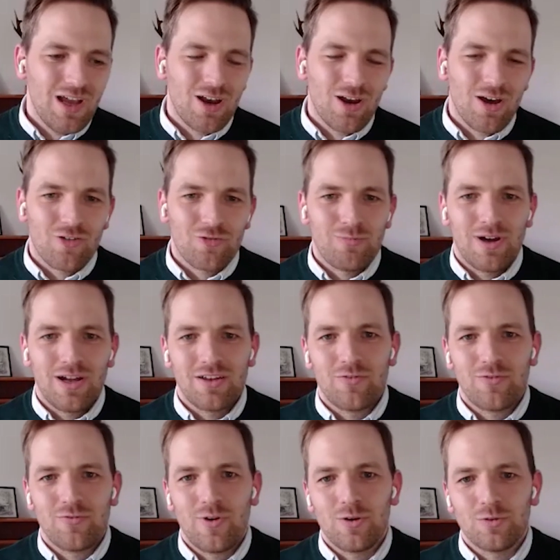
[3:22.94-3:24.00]
A lot of my
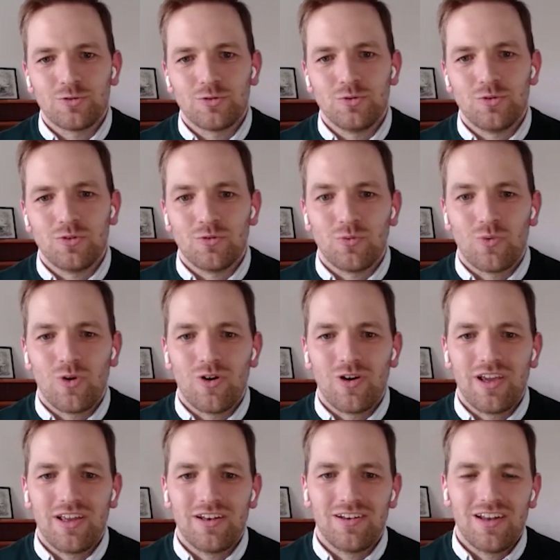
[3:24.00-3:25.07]
fellow students
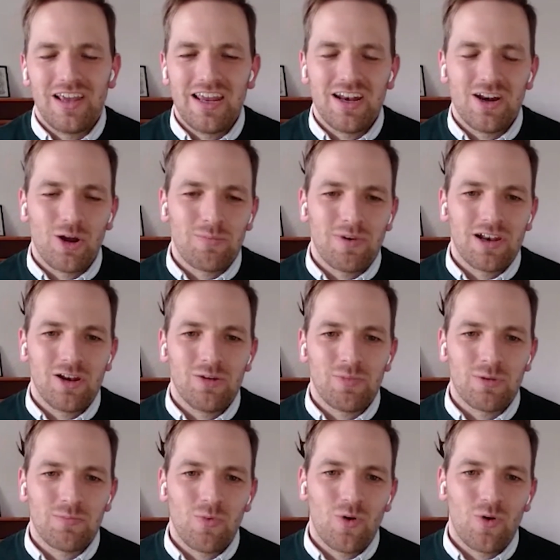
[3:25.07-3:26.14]
ended up a little
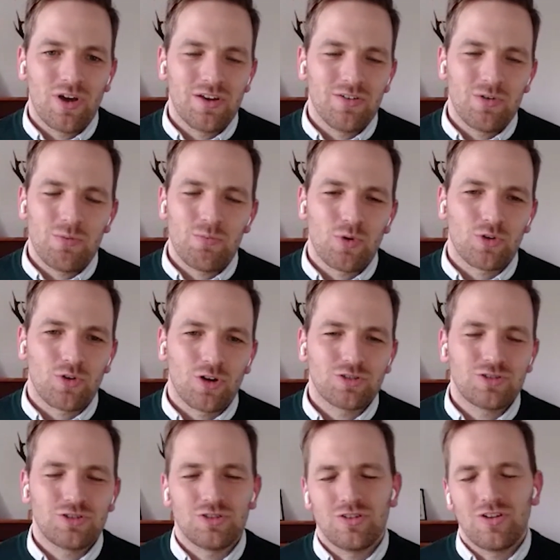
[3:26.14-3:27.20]
bit more in
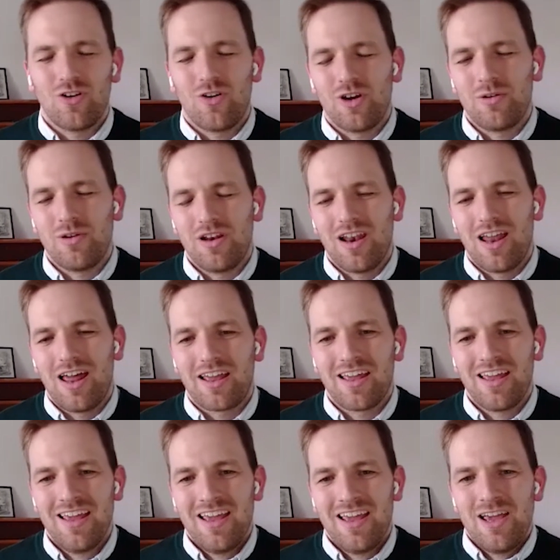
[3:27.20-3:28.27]
production, or in
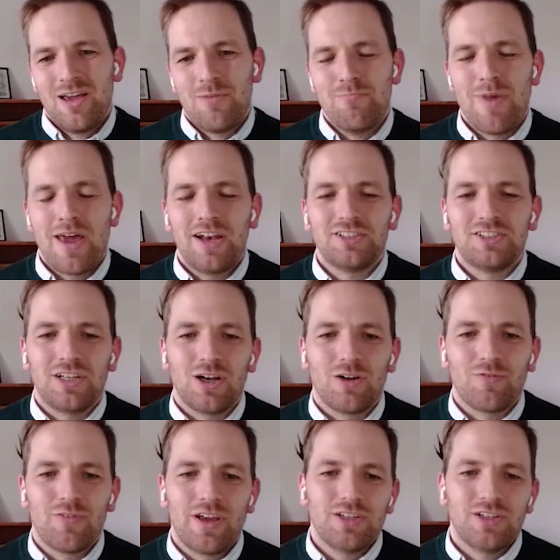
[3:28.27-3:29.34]
like
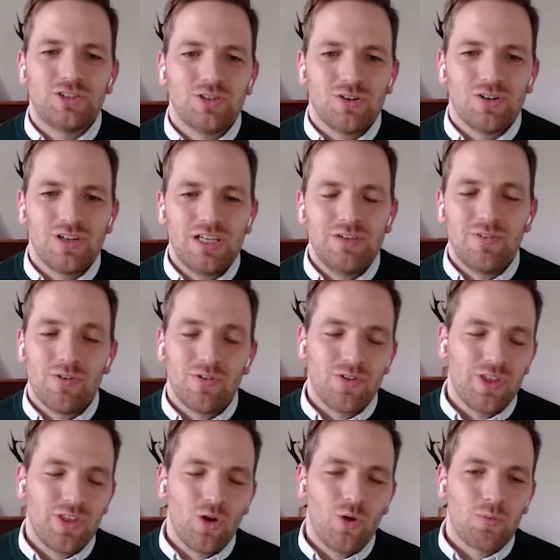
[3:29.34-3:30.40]
managing of nature,
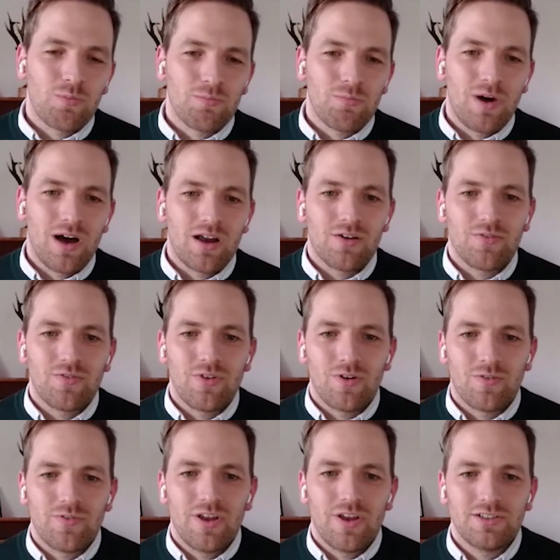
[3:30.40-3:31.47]
even the open part
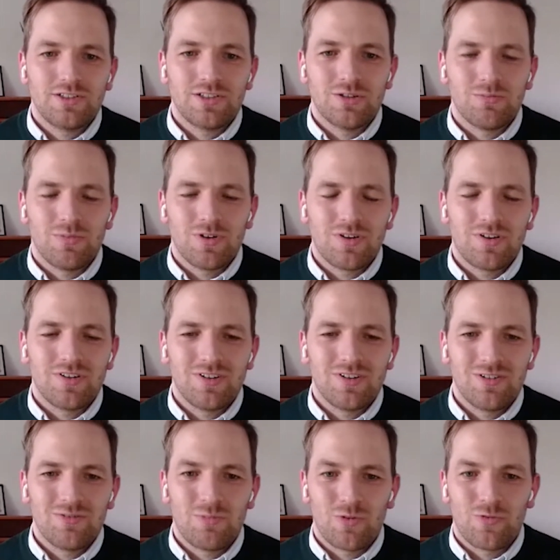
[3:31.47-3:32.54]
of nature.
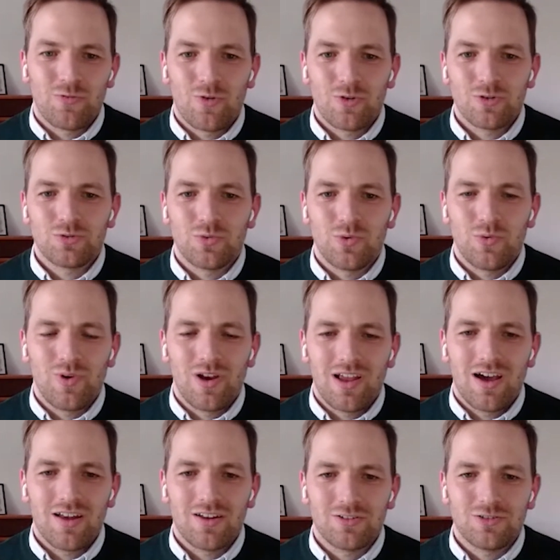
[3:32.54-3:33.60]
But forestry really
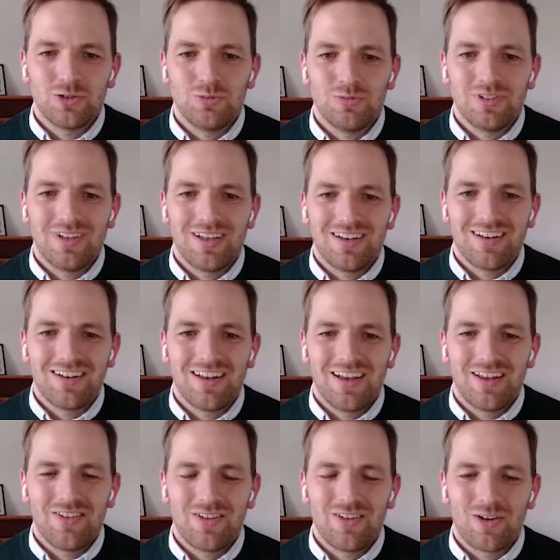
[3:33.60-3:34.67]
got it to me,
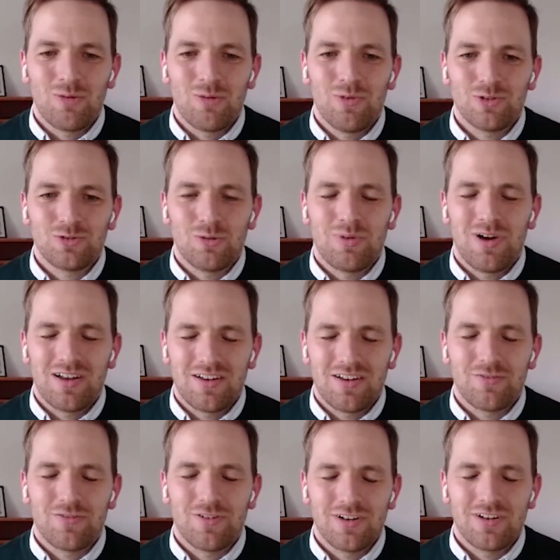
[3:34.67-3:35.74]
and the commercial part
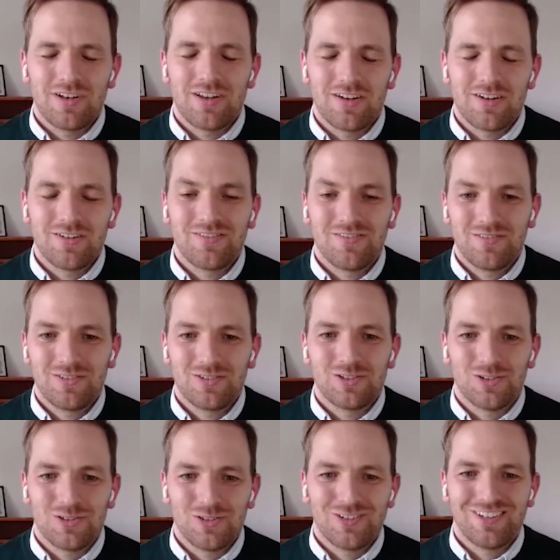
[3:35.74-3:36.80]
definitely did. So